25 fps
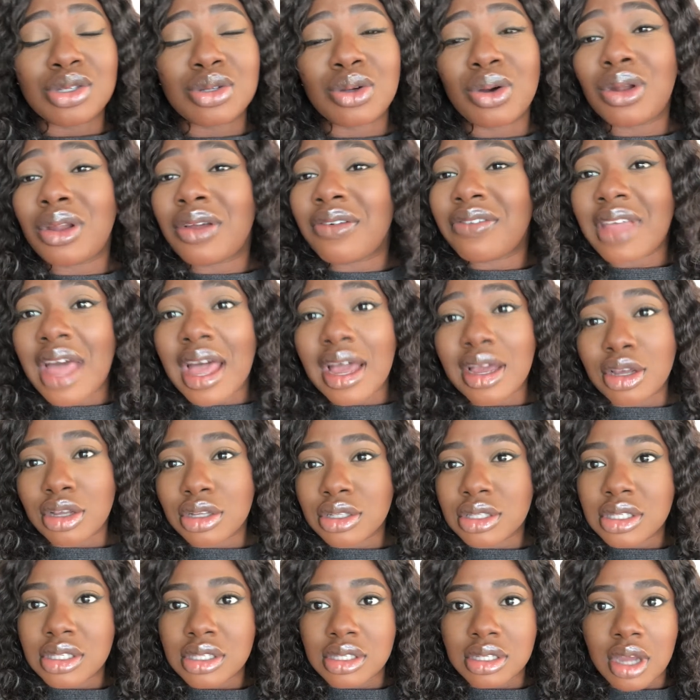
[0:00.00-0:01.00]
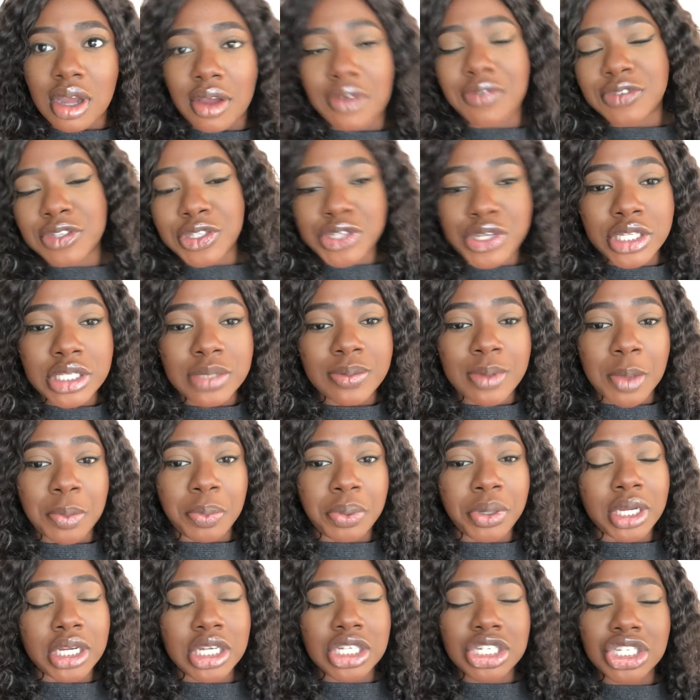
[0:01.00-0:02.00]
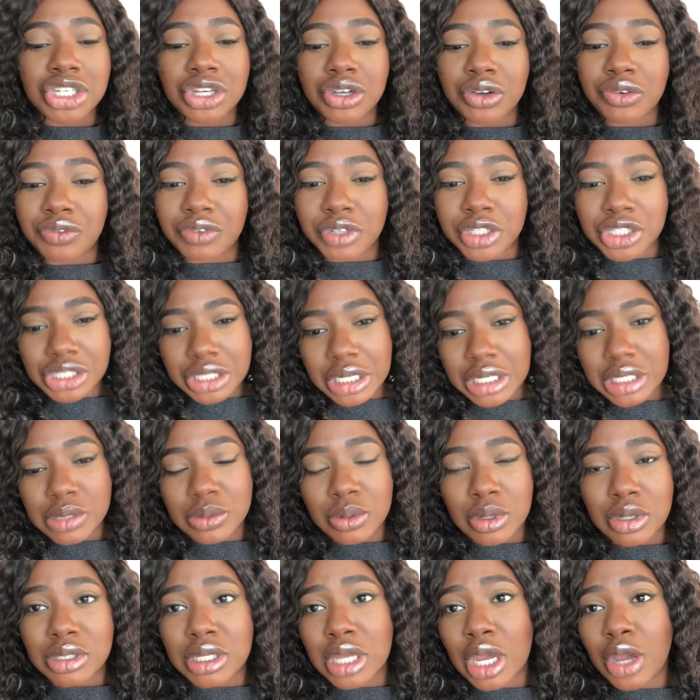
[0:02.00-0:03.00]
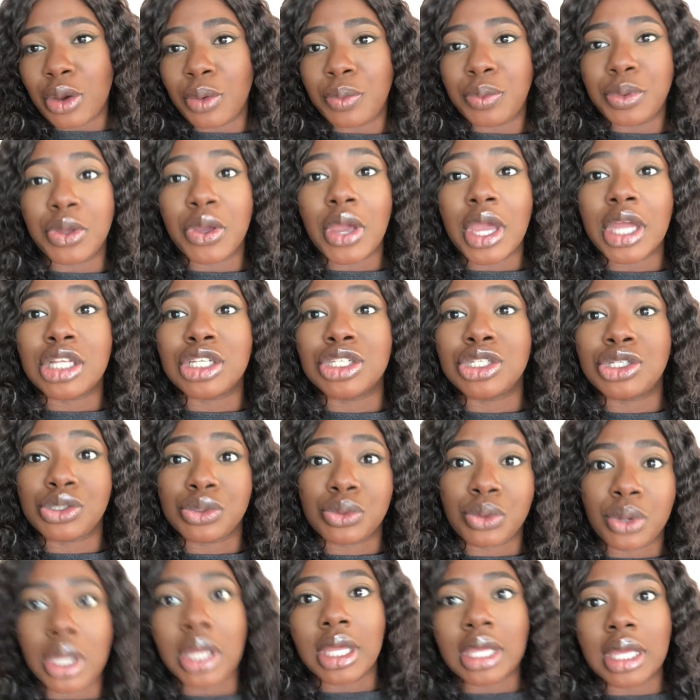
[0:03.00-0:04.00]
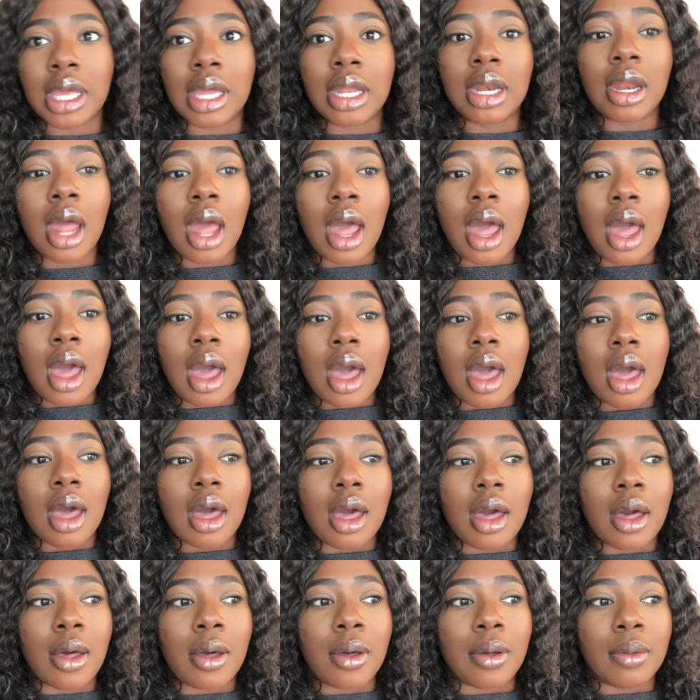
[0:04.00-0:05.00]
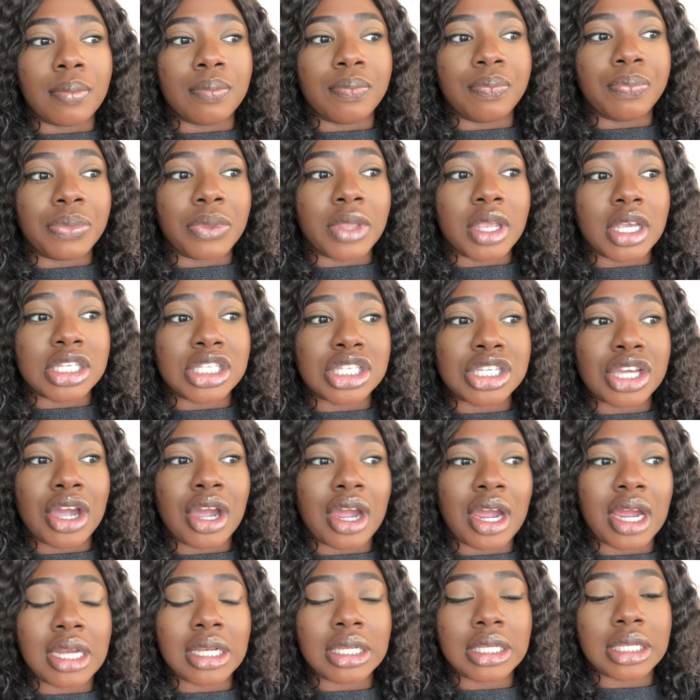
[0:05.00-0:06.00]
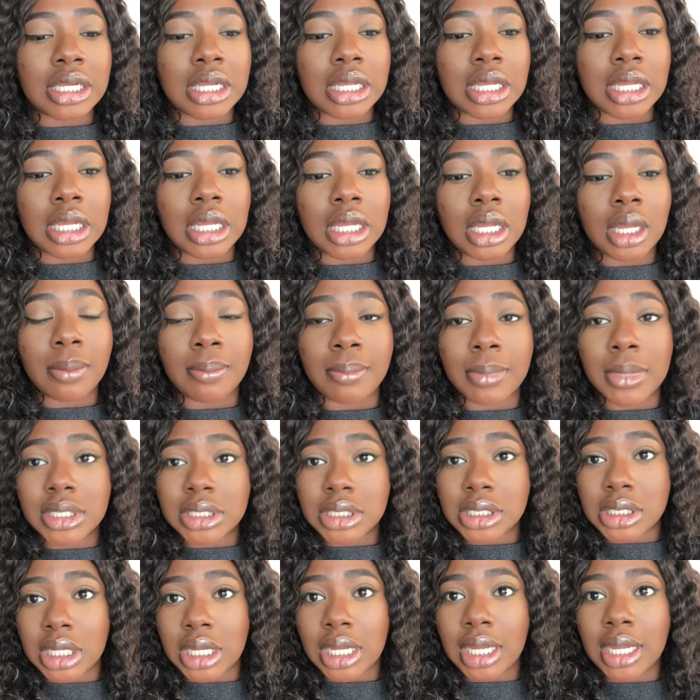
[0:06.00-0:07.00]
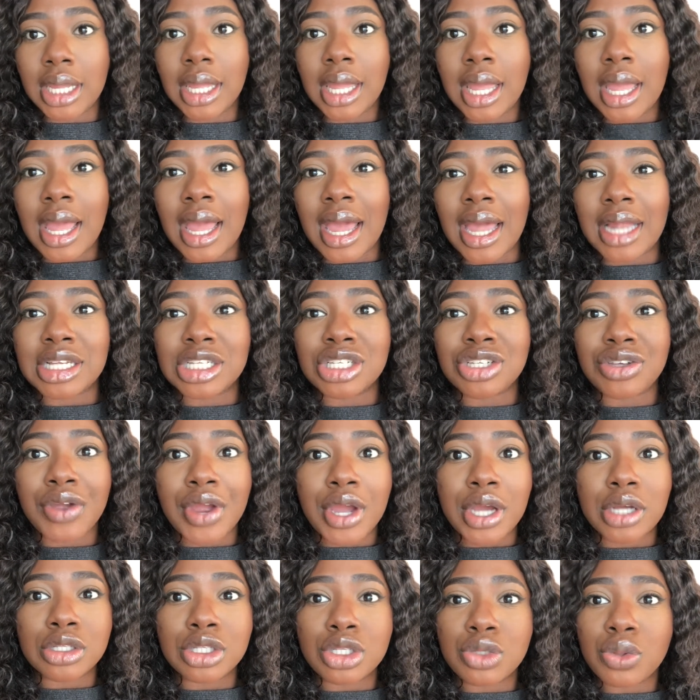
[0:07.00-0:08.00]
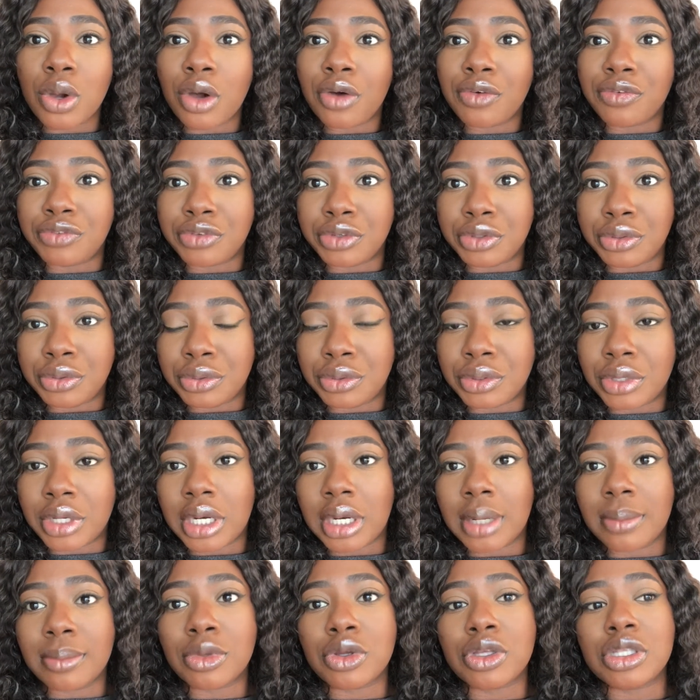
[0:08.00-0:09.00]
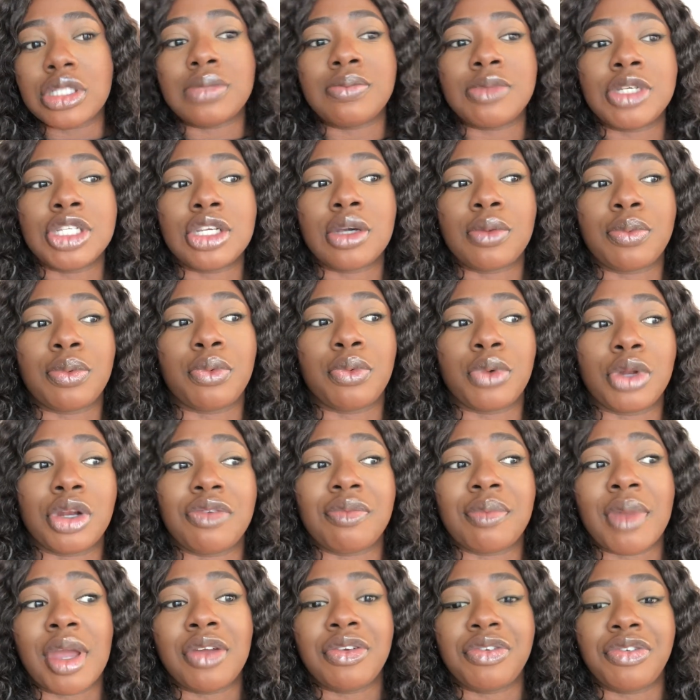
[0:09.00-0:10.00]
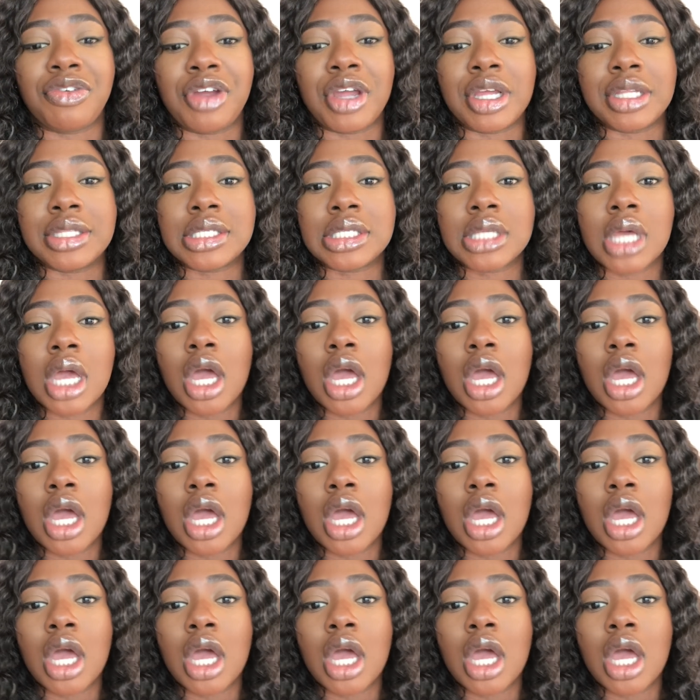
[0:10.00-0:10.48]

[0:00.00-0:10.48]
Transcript: all of that good stuff. It's going to be a pretty chill video as well, so I hope you enjoy it. It's currently Monday and it's around 12 noon, and I'm going to meet up with one of my friends